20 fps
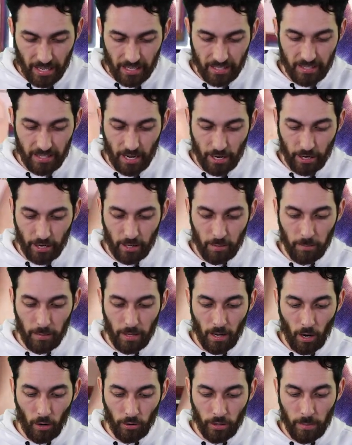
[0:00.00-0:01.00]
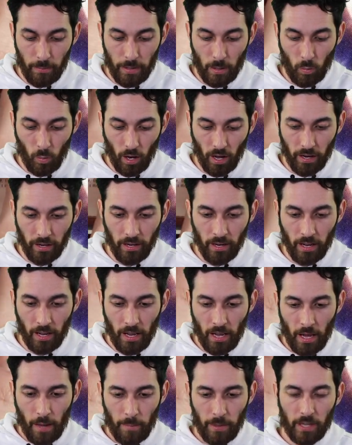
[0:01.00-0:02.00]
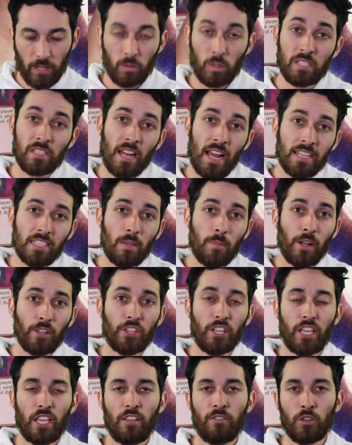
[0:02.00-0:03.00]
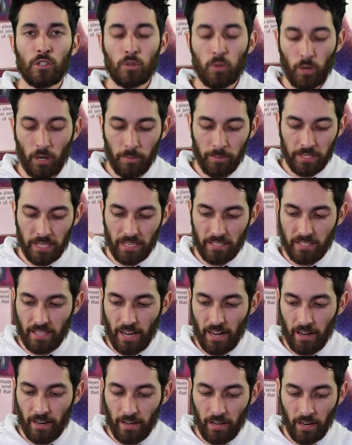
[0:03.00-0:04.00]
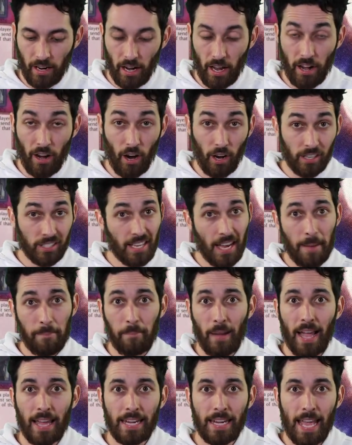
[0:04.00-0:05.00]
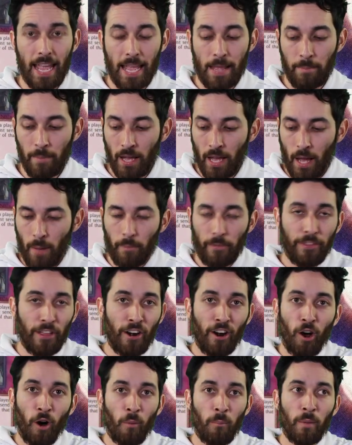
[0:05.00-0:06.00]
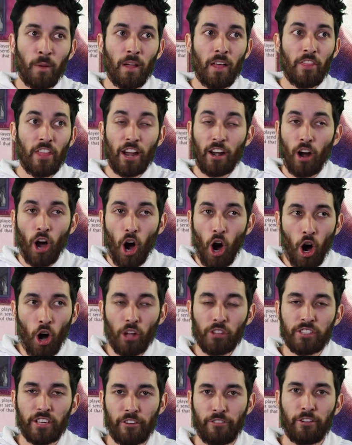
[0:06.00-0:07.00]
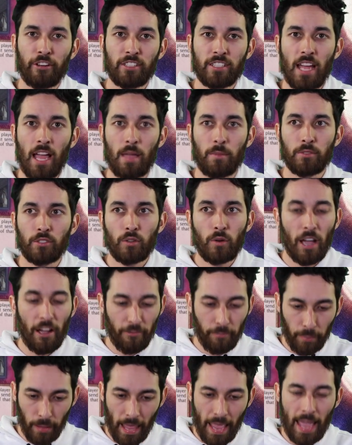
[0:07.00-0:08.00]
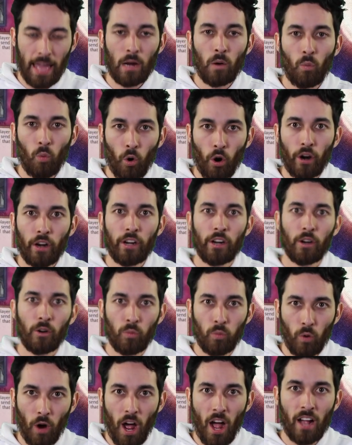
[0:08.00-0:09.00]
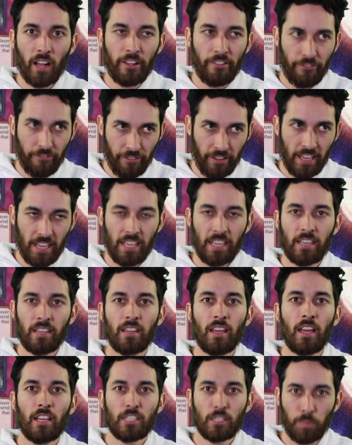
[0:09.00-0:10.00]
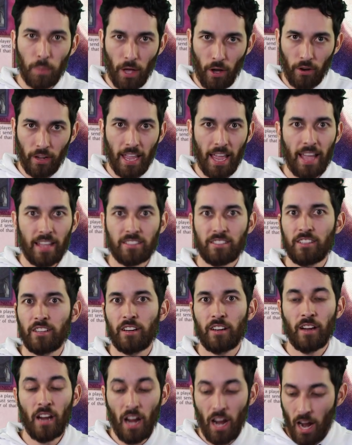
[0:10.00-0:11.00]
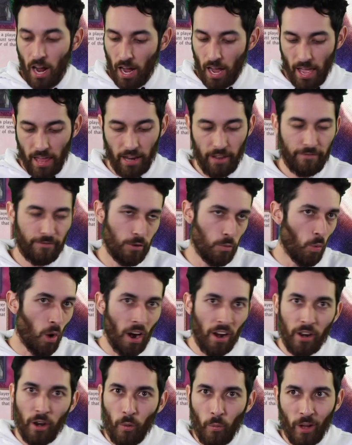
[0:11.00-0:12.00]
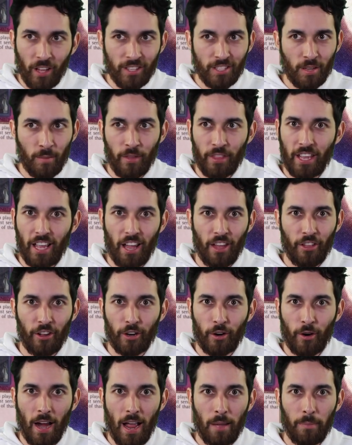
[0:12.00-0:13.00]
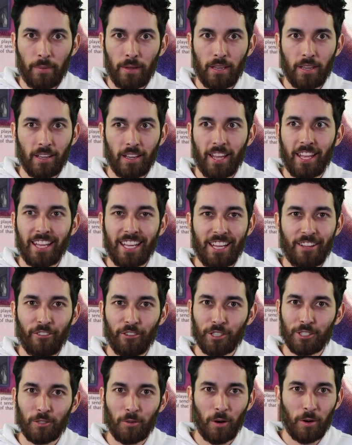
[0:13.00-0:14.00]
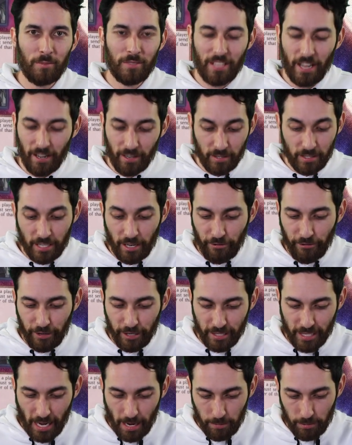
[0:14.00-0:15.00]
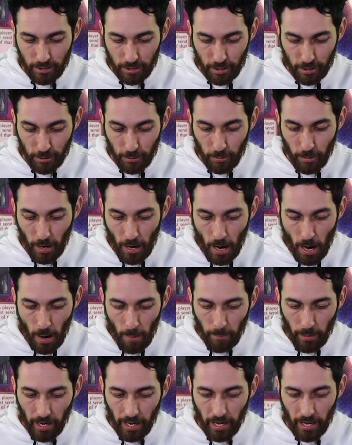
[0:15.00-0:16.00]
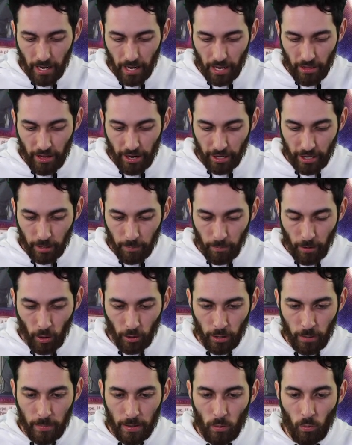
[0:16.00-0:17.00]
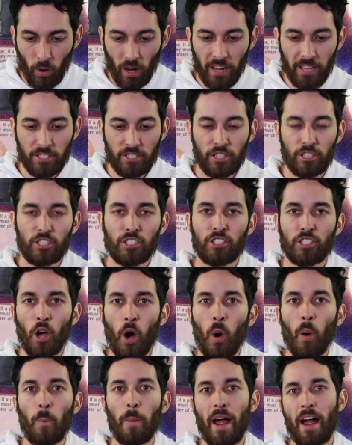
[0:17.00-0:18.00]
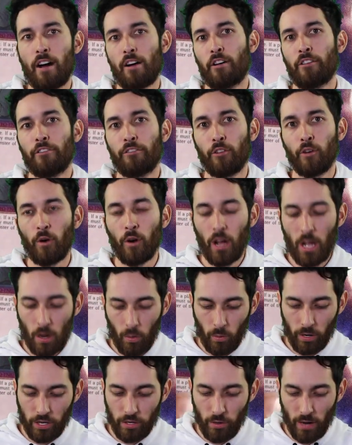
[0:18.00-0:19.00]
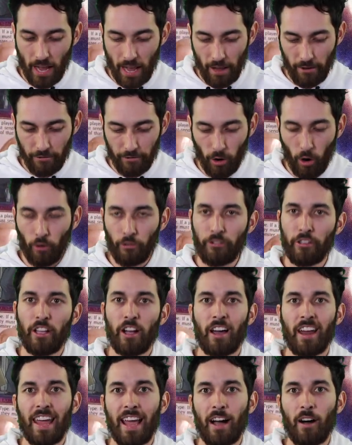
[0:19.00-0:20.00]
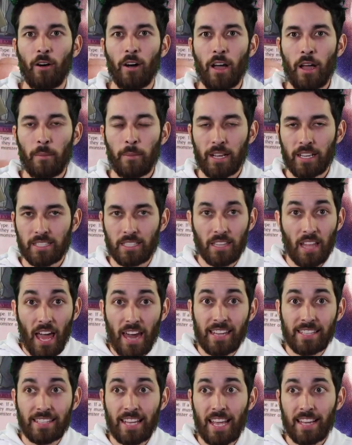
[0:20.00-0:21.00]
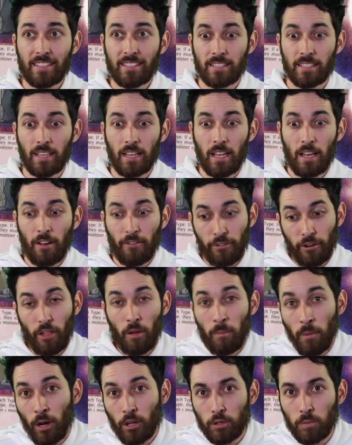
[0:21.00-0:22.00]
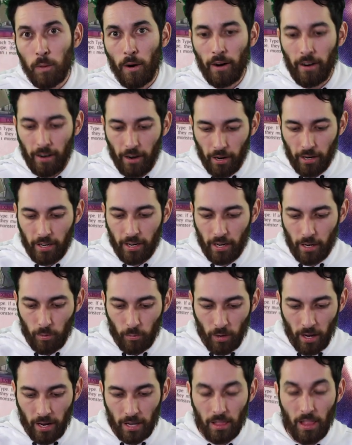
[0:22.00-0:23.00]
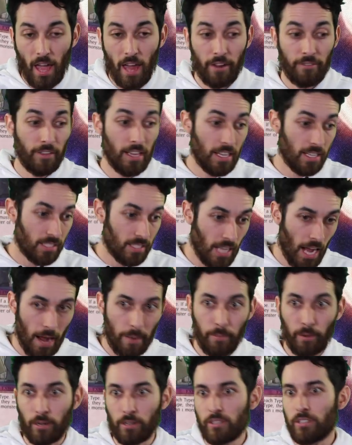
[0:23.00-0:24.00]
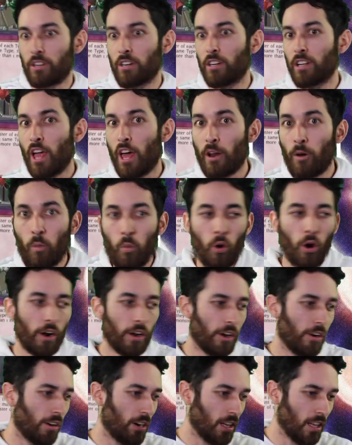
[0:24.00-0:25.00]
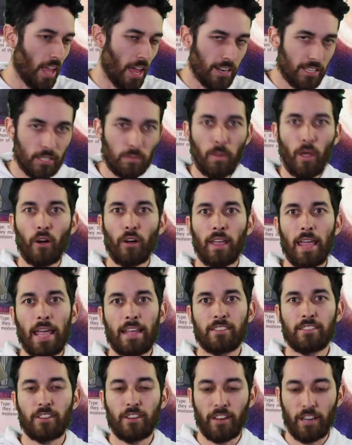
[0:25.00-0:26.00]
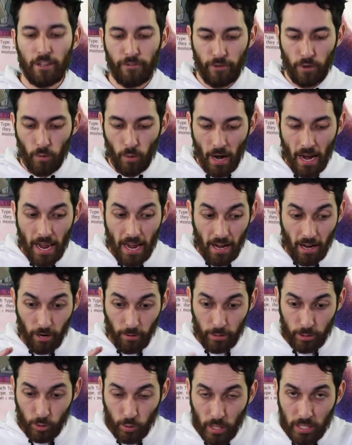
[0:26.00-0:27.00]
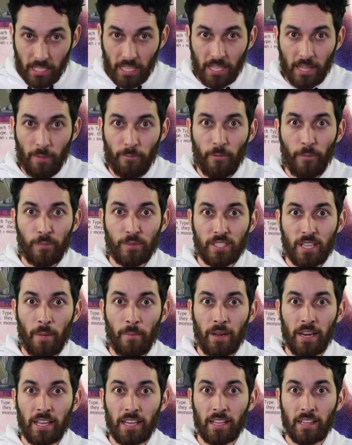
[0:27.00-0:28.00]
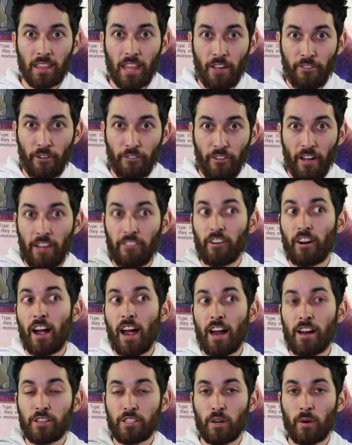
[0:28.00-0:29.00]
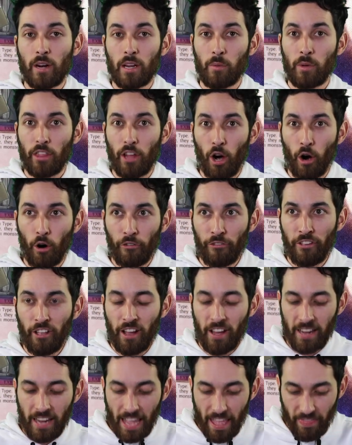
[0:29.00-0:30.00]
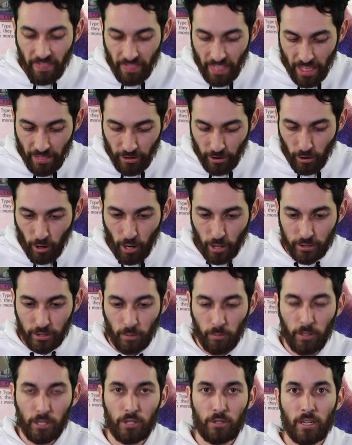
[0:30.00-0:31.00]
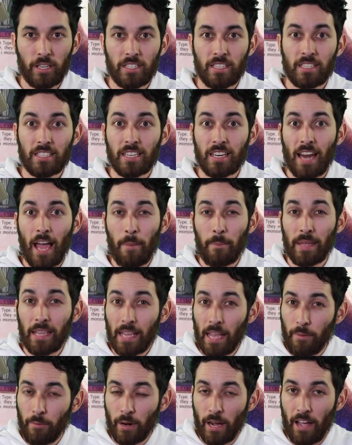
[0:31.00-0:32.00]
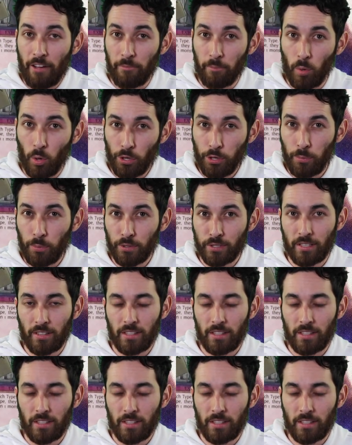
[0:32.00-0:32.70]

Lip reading: is There Can Only Be One. Because what's nice about the Evilswarms is they're an archetype by name, but they're all different types. You have Plant, Warrior, Rock, Fiend, Spellcaster, and if you wanted to run some of the other crappy Evilswarms, there's different types too. But There Can Only Be One is just so powerful when you have Ophian out. Because a lot of decks, for the most part, are going to run a lot of Cyberse or a lot of Warrior or a lot of Spellcaster. And if you are restricting them from summoning level 5 or higher already with Ophian, and then they're also restricted to not being able to have multiples